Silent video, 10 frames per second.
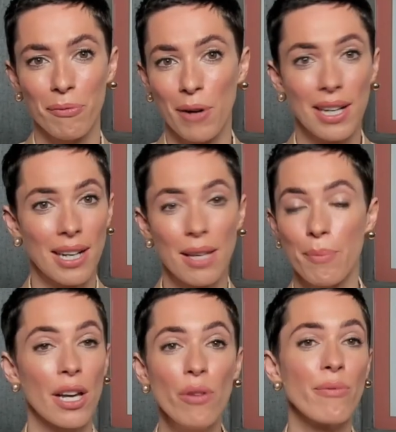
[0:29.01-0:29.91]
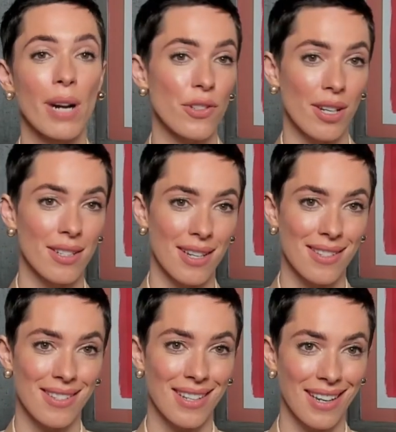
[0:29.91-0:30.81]
frankly, my own racial
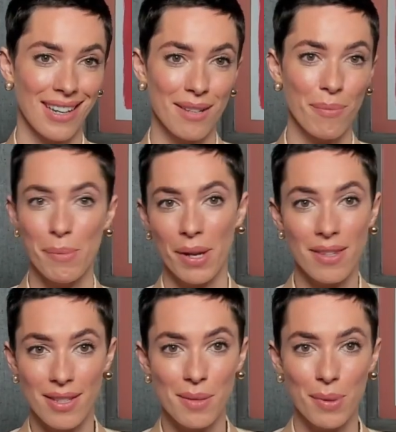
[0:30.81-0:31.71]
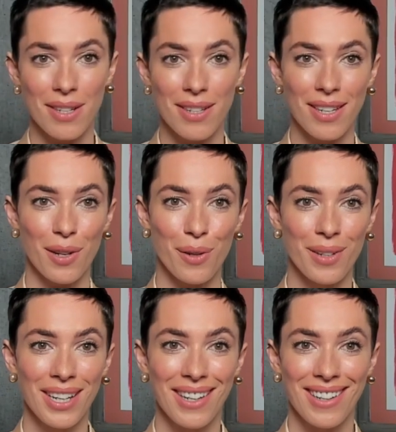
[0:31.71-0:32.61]
identity and my mother's, but you know,
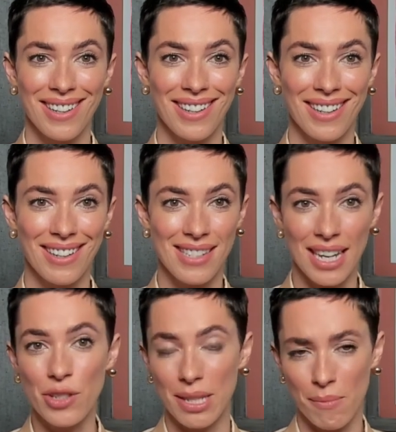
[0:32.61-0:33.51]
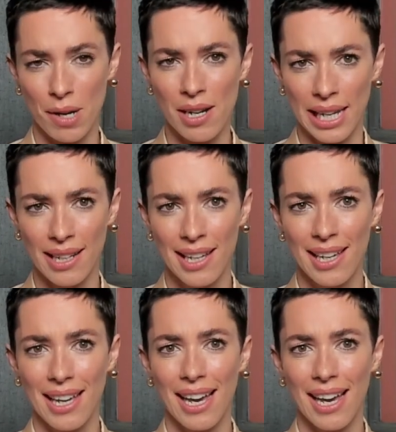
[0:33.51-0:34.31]
essentially mine.